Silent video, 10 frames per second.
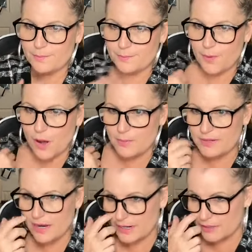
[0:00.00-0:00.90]
Bobby,
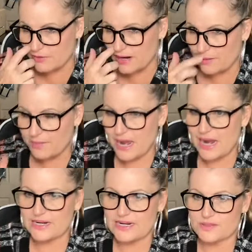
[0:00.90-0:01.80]
I agree, our
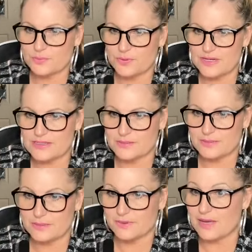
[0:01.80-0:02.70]
packet has impressed some
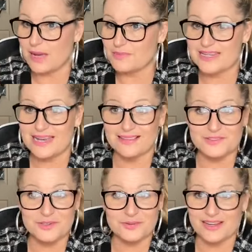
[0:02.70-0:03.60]
people. I'm telling
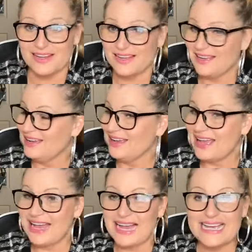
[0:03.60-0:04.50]
you,
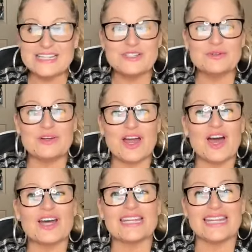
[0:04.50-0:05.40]
I do
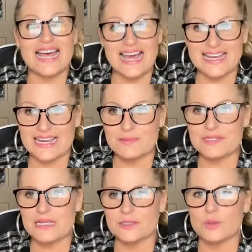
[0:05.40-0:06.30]
not lie. I'm
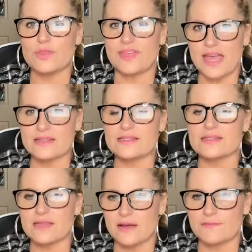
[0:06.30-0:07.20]
telling you, that
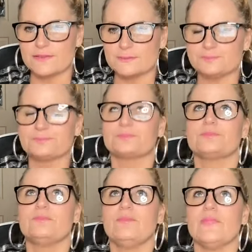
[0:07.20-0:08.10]
stuff
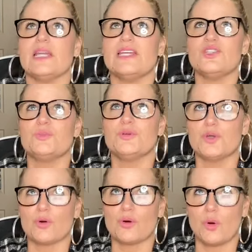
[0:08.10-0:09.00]
is
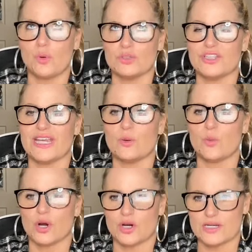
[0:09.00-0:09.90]
pure gold. It
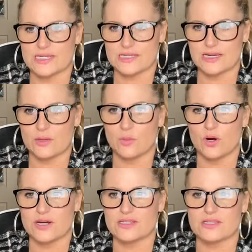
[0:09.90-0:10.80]
works. It
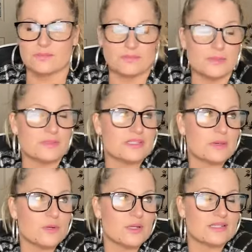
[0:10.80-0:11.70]
works. People tell
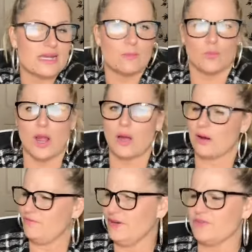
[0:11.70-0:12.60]
me all the time, wow,
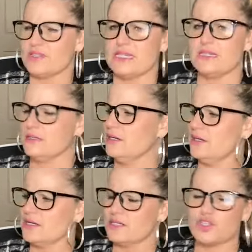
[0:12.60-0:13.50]
I've never seen
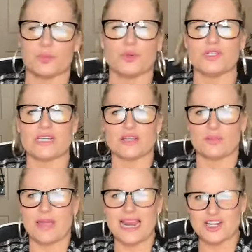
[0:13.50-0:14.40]
such a put together
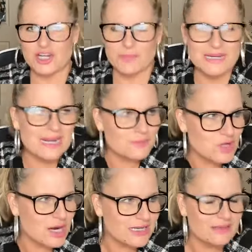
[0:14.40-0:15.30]
package. I mean, I'm
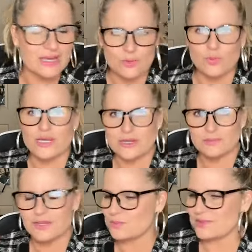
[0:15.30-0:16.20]
talking like we
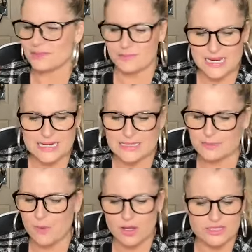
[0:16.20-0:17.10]
compete with the maids,
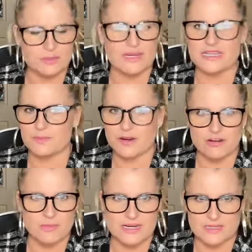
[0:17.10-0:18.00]
Molly maids, Mary
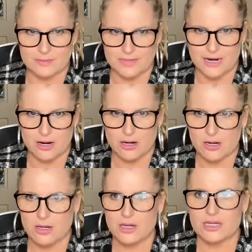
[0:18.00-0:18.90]
maids up here,
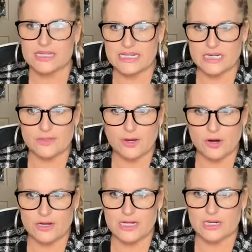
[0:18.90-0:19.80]
cleaning
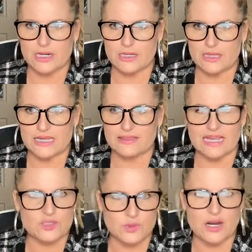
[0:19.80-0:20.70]
authority, and like
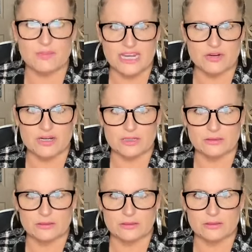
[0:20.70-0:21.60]
that's what I'm hearing.
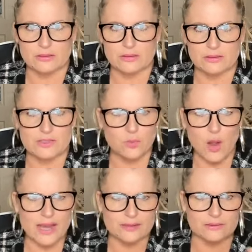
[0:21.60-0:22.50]
It's
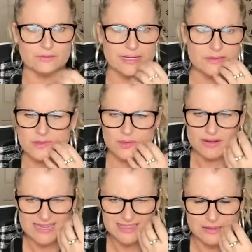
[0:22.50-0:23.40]
wild, right? It's
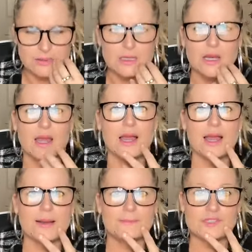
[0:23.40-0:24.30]
crazy.
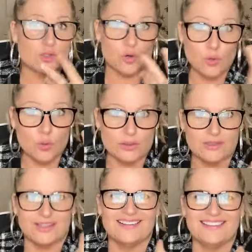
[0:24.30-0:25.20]
It's cool.
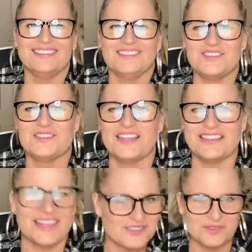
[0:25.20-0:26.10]

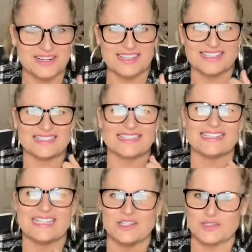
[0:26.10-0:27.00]
That's one of the things I teach.